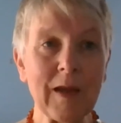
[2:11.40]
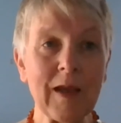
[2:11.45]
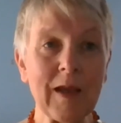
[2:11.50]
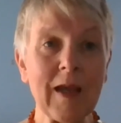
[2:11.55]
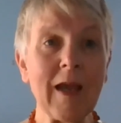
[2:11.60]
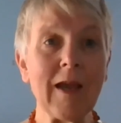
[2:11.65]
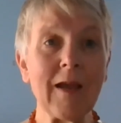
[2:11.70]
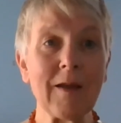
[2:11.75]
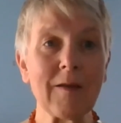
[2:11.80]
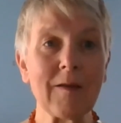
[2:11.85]

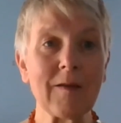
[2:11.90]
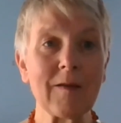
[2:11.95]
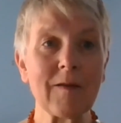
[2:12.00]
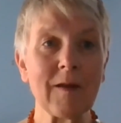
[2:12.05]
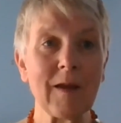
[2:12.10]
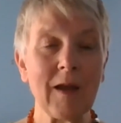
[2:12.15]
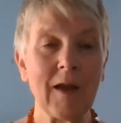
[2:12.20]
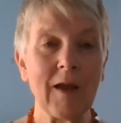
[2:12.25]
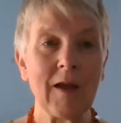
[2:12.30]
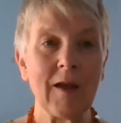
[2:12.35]
Yes.
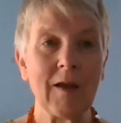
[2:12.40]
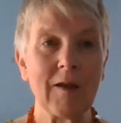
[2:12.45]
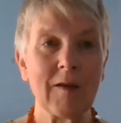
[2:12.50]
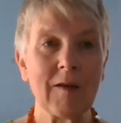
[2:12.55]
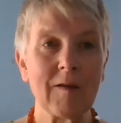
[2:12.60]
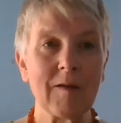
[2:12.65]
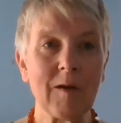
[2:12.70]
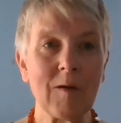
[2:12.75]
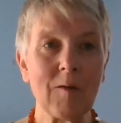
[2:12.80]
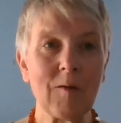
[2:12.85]

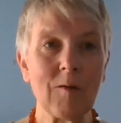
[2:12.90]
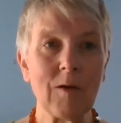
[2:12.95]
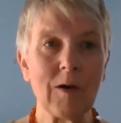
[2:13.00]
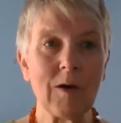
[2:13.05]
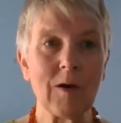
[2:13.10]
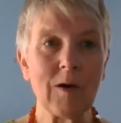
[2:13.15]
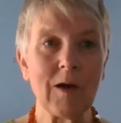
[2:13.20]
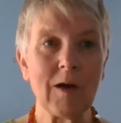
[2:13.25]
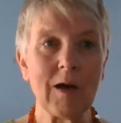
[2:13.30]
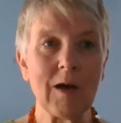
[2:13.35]
So
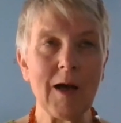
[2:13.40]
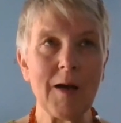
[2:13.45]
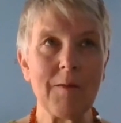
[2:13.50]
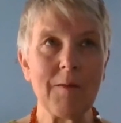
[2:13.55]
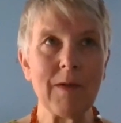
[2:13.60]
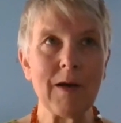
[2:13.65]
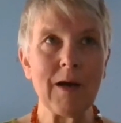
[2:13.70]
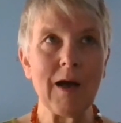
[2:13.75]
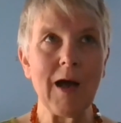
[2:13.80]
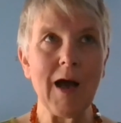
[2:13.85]

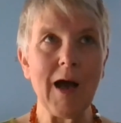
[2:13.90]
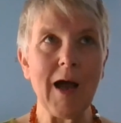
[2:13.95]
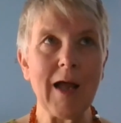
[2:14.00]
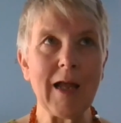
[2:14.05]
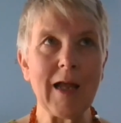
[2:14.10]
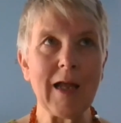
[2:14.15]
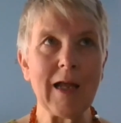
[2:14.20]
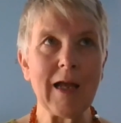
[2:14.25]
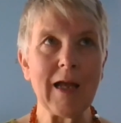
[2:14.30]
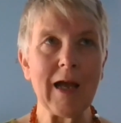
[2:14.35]

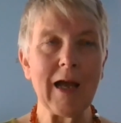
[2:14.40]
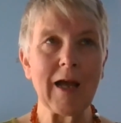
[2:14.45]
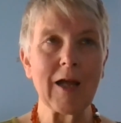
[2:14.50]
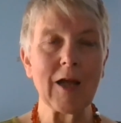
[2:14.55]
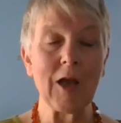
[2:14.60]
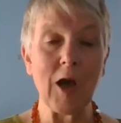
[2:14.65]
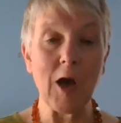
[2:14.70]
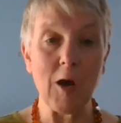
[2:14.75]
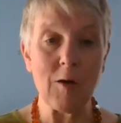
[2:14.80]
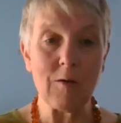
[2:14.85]
I
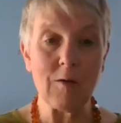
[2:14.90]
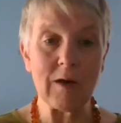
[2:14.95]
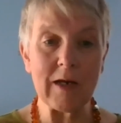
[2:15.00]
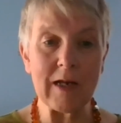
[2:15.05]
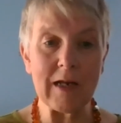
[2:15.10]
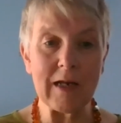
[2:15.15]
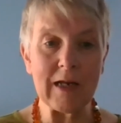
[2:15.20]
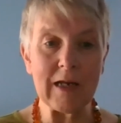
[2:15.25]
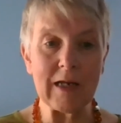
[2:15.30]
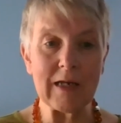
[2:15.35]

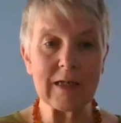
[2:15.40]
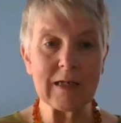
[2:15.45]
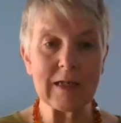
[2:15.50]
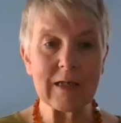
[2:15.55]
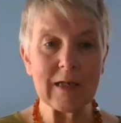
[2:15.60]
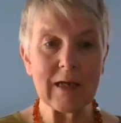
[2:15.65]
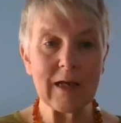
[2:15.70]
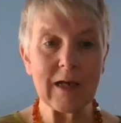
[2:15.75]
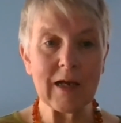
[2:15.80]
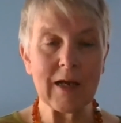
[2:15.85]
co-lead
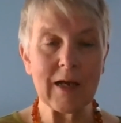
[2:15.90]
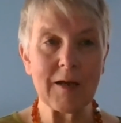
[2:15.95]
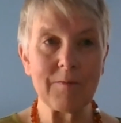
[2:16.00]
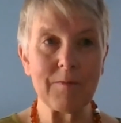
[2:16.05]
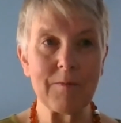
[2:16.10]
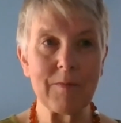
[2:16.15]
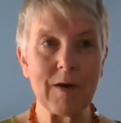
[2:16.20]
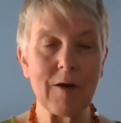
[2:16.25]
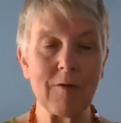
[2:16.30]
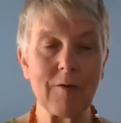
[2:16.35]

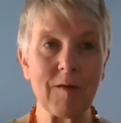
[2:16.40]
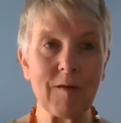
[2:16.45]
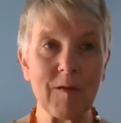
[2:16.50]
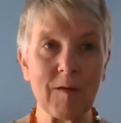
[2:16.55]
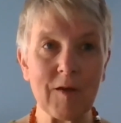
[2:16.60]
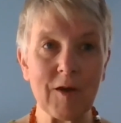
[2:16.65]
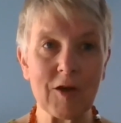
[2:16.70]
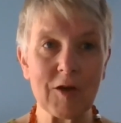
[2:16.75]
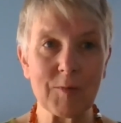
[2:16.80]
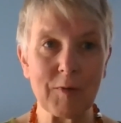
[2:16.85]
a
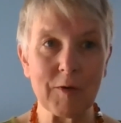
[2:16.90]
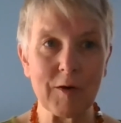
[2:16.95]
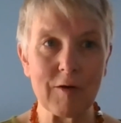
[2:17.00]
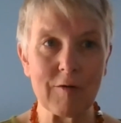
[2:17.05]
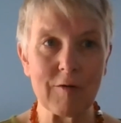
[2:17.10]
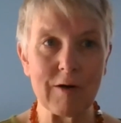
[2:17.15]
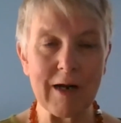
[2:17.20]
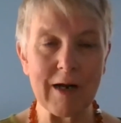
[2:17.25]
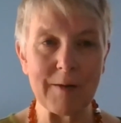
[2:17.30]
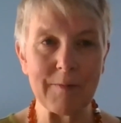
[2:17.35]
research
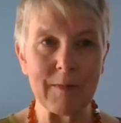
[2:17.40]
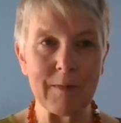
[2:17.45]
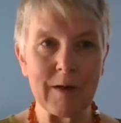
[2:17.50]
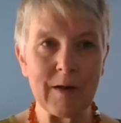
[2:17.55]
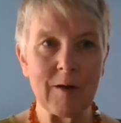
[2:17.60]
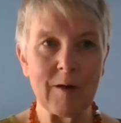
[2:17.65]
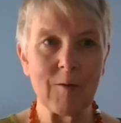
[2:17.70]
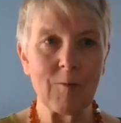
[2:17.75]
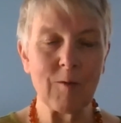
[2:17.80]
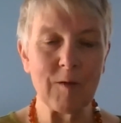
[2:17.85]
program
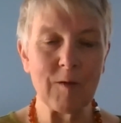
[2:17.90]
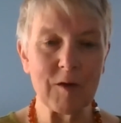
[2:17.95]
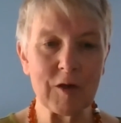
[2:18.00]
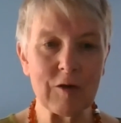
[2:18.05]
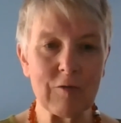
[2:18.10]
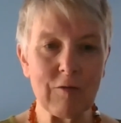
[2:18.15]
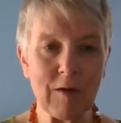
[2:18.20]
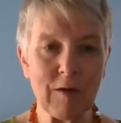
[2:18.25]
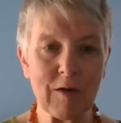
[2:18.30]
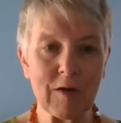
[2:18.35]
with
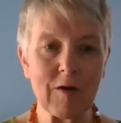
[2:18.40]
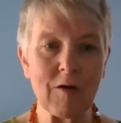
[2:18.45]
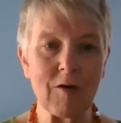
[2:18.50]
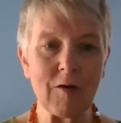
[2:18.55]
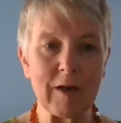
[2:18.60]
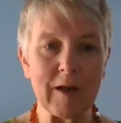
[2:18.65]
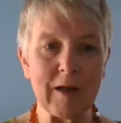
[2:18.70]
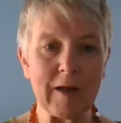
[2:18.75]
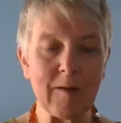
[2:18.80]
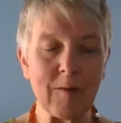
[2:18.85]
two other
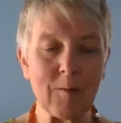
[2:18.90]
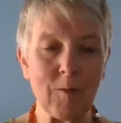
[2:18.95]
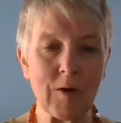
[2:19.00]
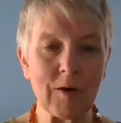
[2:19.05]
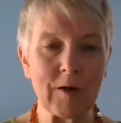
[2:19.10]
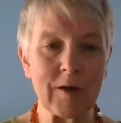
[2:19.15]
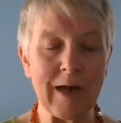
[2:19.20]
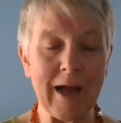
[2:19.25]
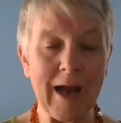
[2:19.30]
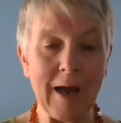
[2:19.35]
colleagues,
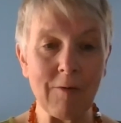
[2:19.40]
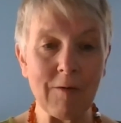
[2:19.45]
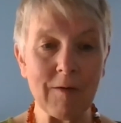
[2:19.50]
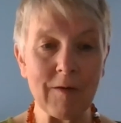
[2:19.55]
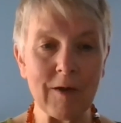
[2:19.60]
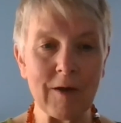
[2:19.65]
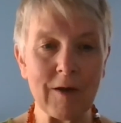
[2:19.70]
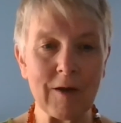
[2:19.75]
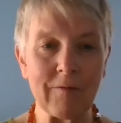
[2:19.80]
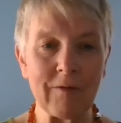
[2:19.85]
one now at
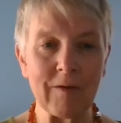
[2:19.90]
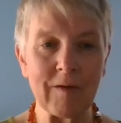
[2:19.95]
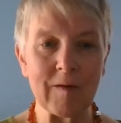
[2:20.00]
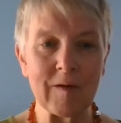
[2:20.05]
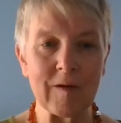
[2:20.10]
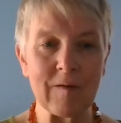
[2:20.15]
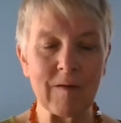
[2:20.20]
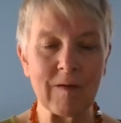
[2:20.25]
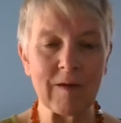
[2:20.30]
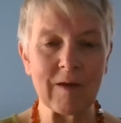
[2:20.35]
the
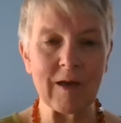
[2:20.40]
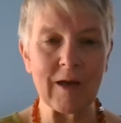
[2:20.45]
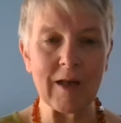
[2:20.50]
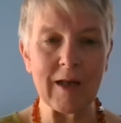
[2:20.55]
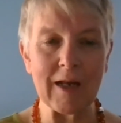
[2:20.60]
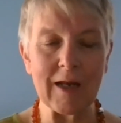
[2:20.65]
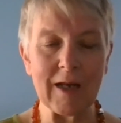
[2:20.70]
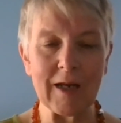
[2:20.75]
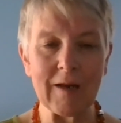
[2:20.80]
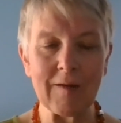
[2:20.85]
University of
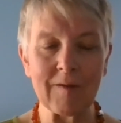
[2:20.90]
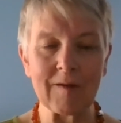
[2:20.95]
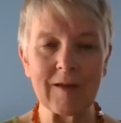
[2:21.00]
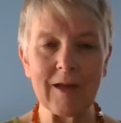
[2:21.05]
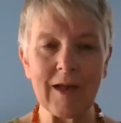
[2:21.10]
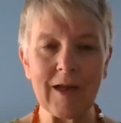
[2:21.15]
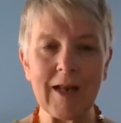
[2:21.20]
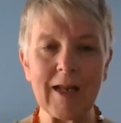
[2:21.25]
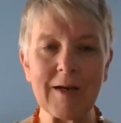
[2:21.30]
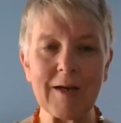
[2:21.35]

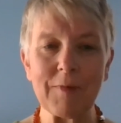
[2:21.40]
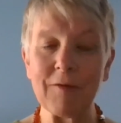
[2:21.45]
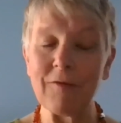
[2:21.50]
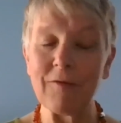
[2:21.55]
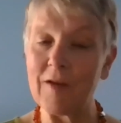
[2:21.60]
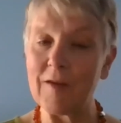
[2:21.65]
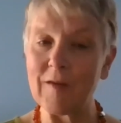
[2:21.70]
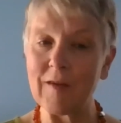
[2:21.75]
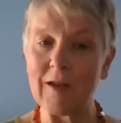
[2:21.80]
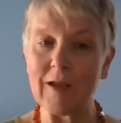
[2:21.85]
Stirling,
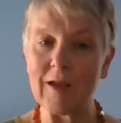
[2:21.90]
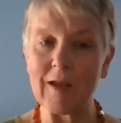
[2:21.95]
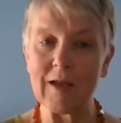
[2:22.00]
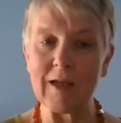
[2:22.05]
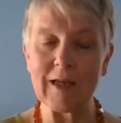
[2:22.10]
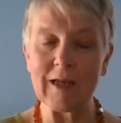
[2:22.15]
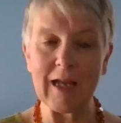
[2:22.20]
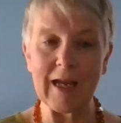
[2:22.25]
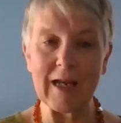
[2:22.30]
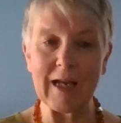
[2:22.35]
Professor
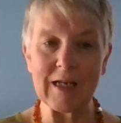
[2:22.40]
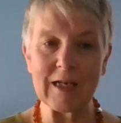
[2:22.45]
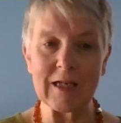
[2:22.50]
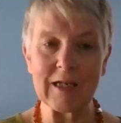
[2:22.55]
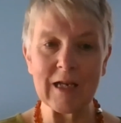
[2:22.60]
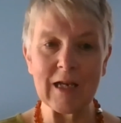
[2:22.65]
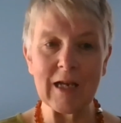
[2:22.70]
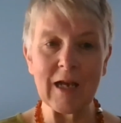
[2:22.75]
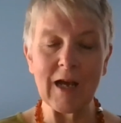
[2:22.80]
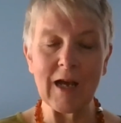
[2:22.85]
Kate
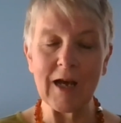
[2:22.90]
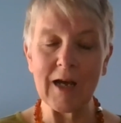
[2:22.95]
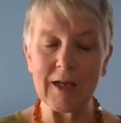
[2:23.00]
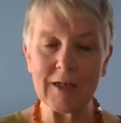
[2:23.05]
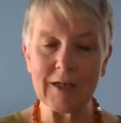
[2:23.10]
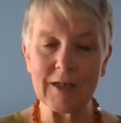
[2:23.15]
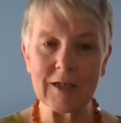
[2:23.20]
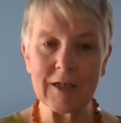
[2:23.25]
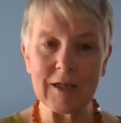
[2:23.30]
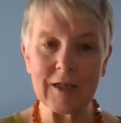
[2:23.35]

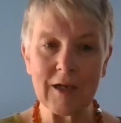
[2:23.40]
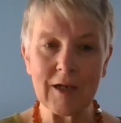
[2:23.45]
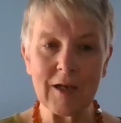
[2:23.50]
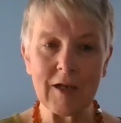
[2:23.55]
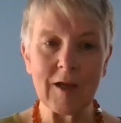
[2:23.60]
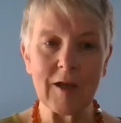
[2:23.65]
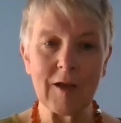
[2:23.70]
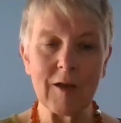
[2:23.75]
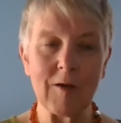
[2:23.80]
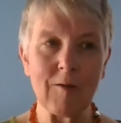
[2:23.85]
Hunt,
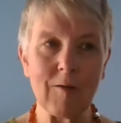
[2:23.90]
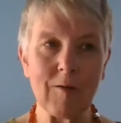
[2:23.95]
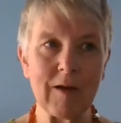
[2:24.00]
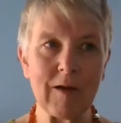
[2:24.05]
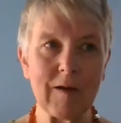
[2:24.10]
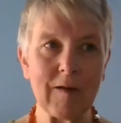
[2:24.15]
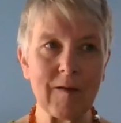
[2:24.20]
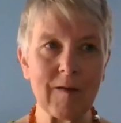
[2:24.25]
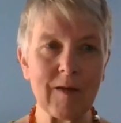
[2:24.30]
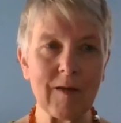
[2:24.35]
who
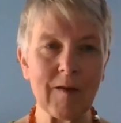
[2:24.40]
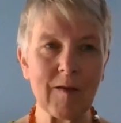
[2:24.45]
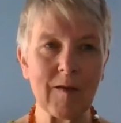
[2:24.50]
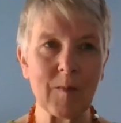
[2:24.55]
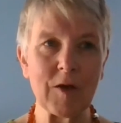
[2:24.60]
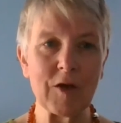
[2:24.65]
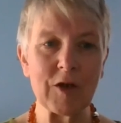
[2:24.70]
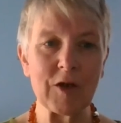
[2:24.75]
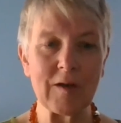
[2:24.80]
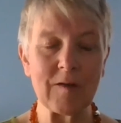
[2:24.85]
is a
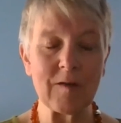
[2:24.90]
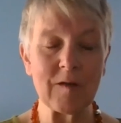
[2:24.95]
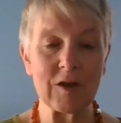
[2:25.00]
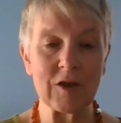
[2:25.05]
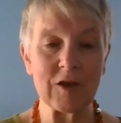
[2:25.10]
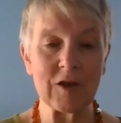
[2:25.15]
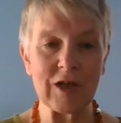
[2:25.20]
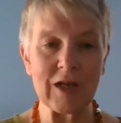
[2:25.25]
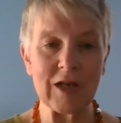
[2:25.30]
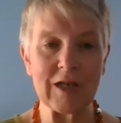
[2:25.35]
specialist
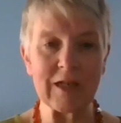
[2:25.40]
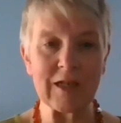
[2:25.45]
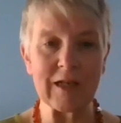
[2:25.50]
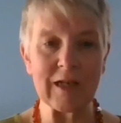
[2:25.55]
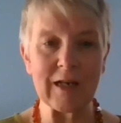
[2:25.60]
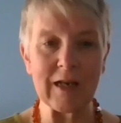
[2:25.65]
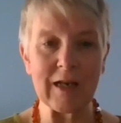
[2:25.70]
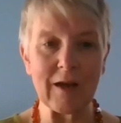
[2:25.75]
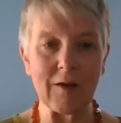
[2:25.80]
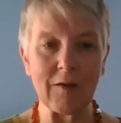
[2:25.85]
in gender
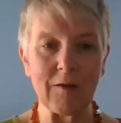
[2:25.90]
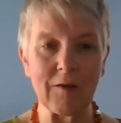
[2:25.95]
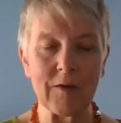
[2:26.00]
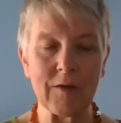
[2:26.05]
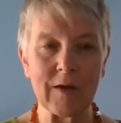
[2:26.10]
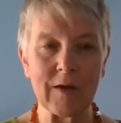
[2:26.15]
and health,